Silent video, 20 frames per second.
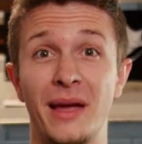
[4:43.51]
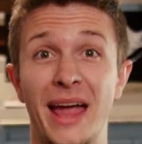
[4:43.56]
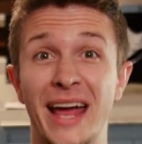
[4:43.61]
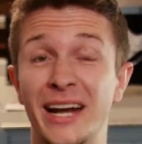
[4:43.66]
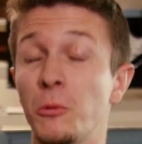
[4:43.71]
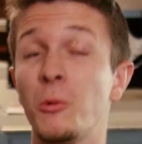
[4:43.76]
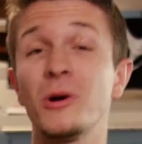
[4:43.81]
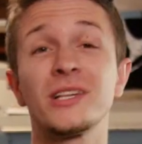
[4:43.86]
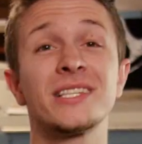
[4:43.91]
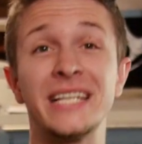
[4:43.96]
And
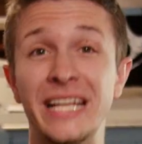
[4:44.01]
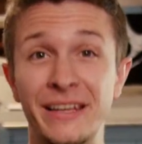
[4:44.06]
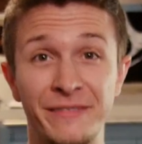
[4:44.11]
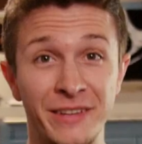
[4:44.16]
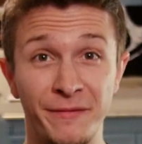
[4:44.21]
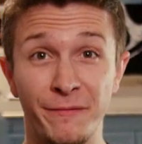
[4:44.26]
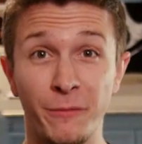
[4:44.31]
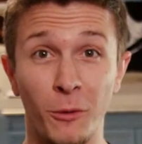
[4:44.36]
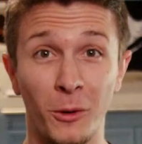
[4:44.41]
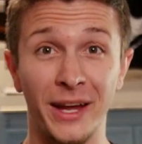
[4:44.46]
it wasn't
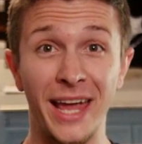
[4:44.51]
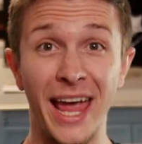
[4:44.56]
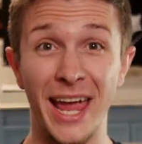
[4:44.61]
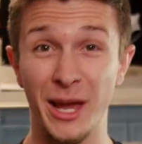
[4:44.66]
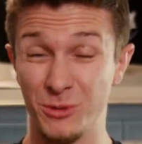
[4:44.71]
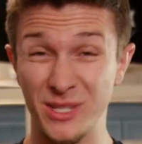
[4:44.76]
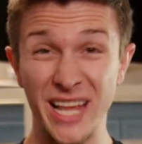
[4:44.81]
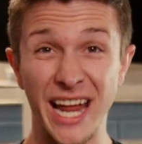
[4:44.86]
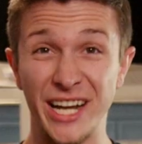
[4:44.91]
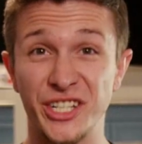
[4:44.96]
even 4K,
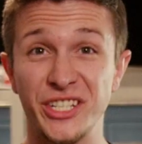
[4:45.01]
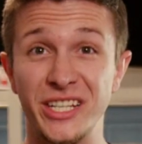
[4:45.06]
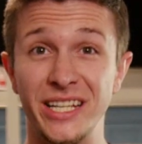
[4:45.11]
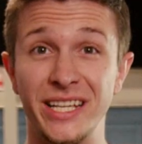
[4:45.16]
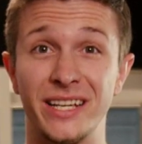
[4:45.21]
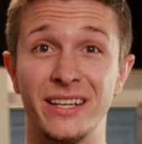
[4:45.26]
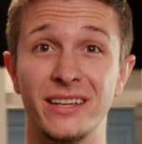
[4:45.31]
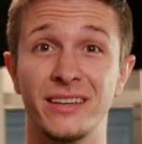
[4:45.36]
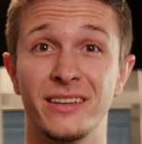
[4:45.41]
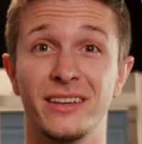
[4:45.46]
it was
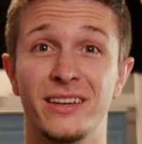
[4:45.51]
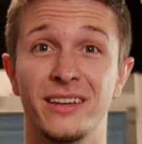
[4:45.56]
HD.